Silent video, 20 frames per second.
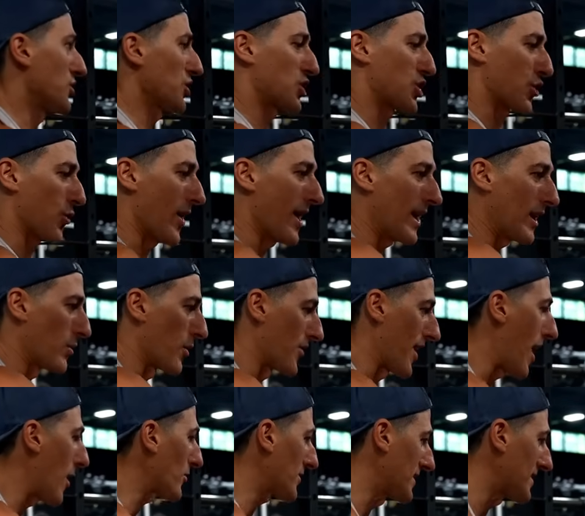just training
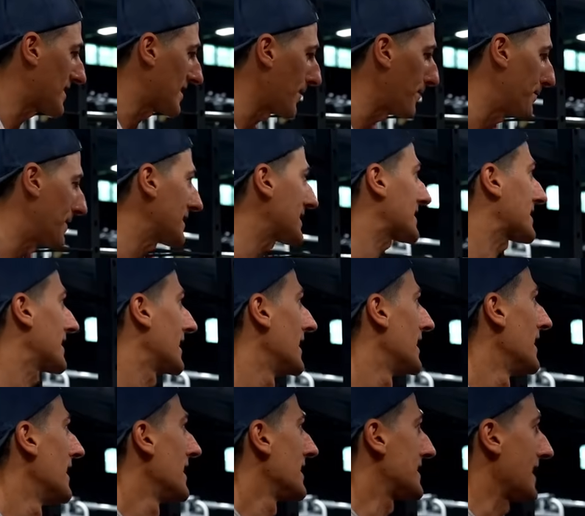without these supplements
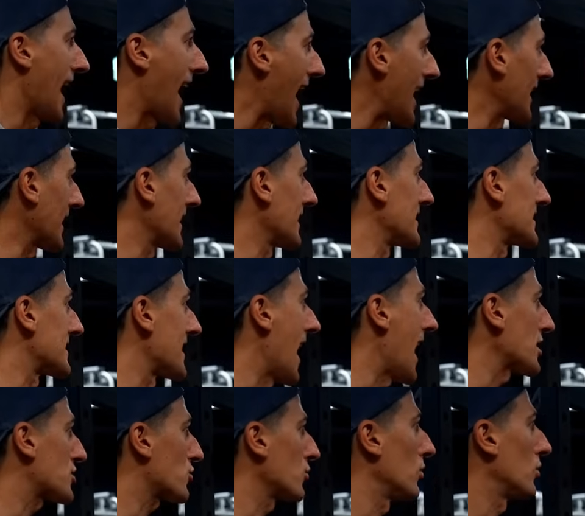yeah. to adding in these
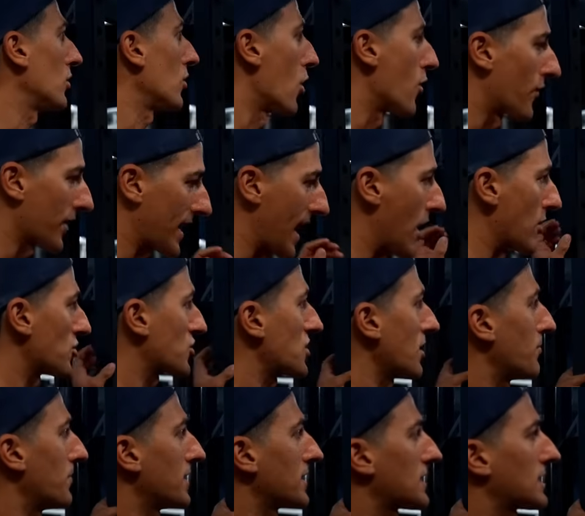natural over-the-counter
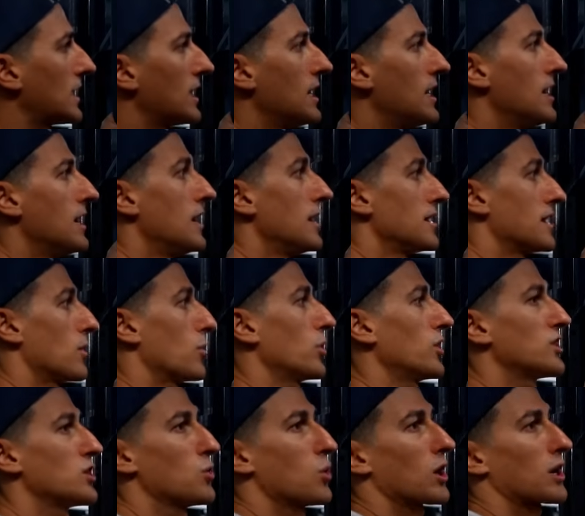supplements. They
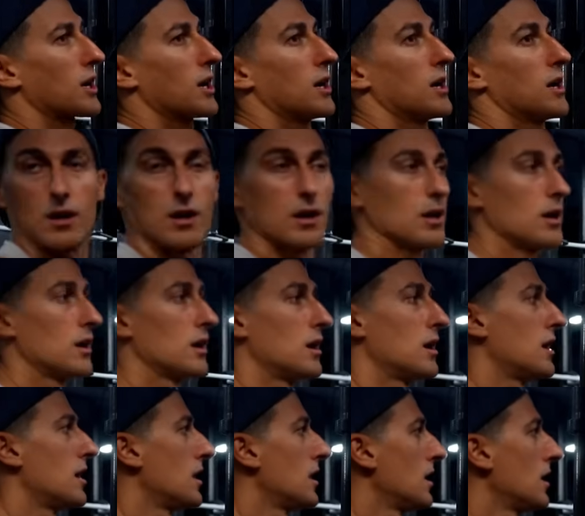really do work. You
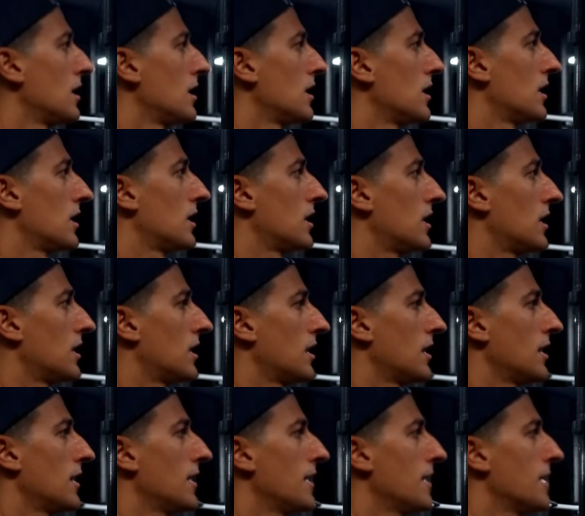always stay in shape. Uh,
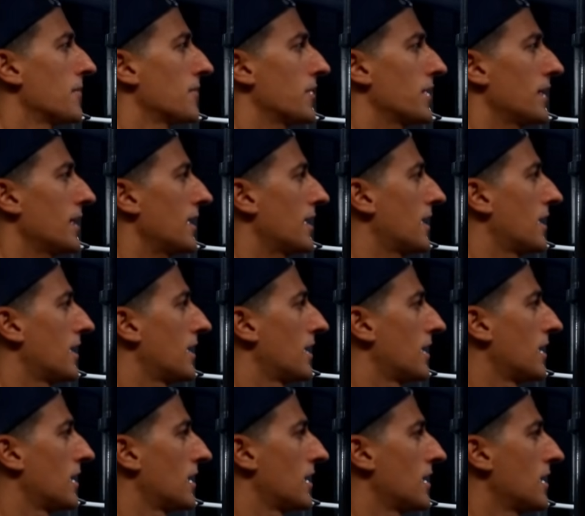whenever I shoot with yeah. you, you look.
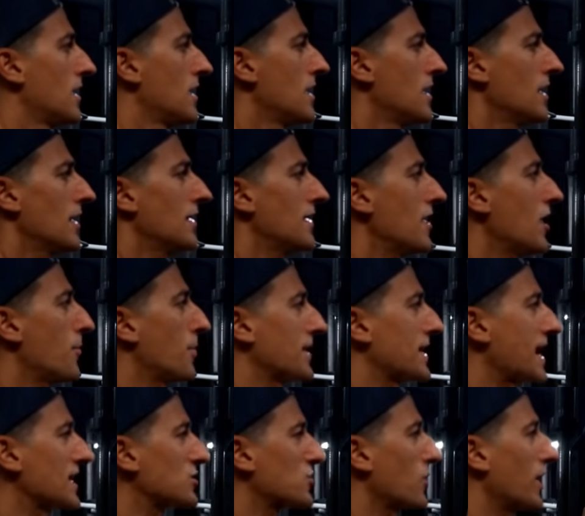No, but
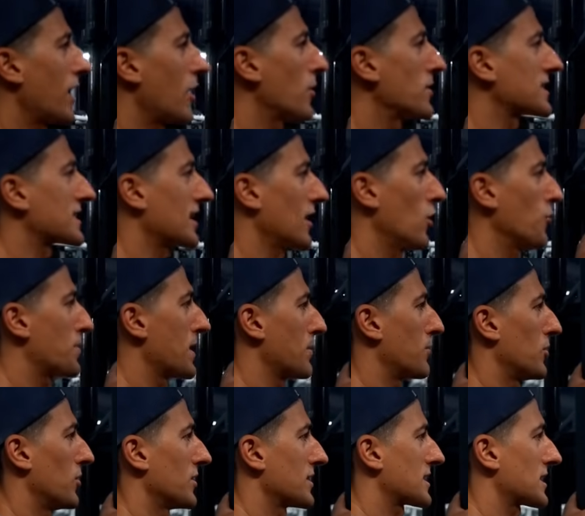that's what always I always tell
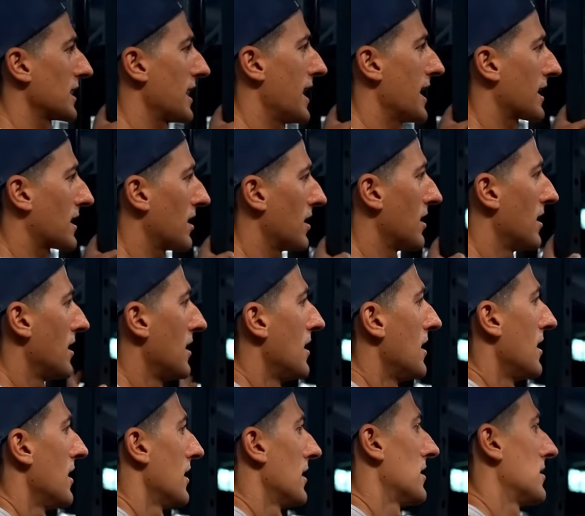people. It's like,
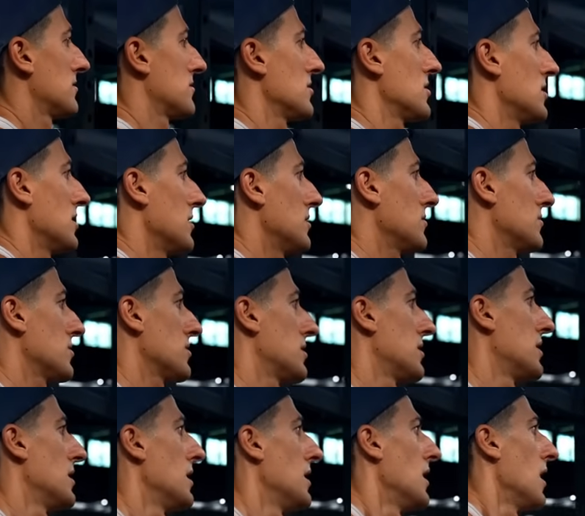you know,
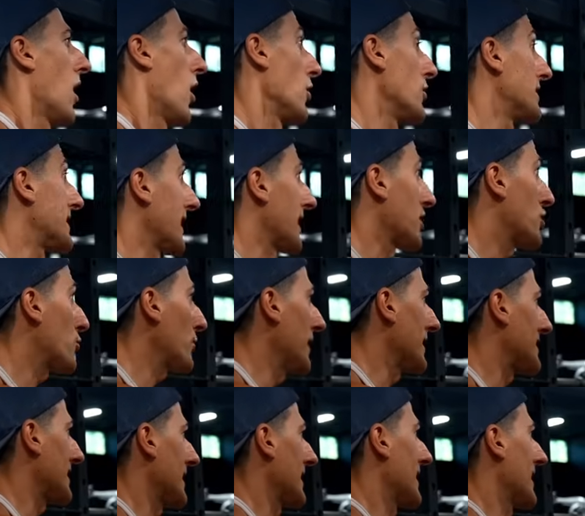are you taking
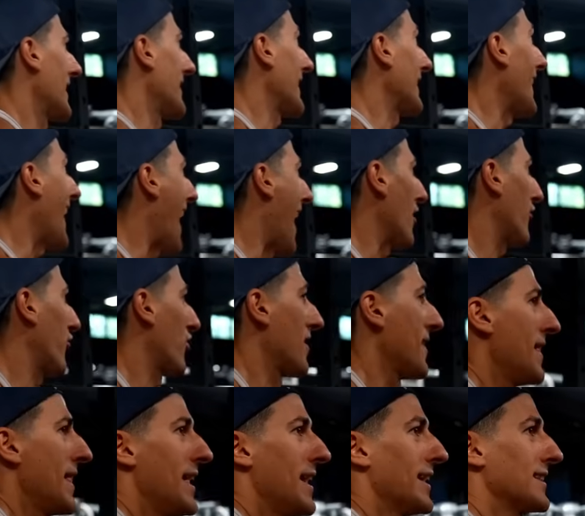creatine? And they laugh.
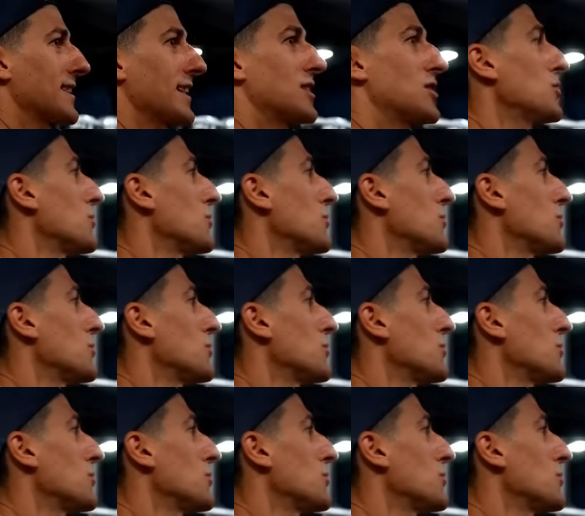It's like,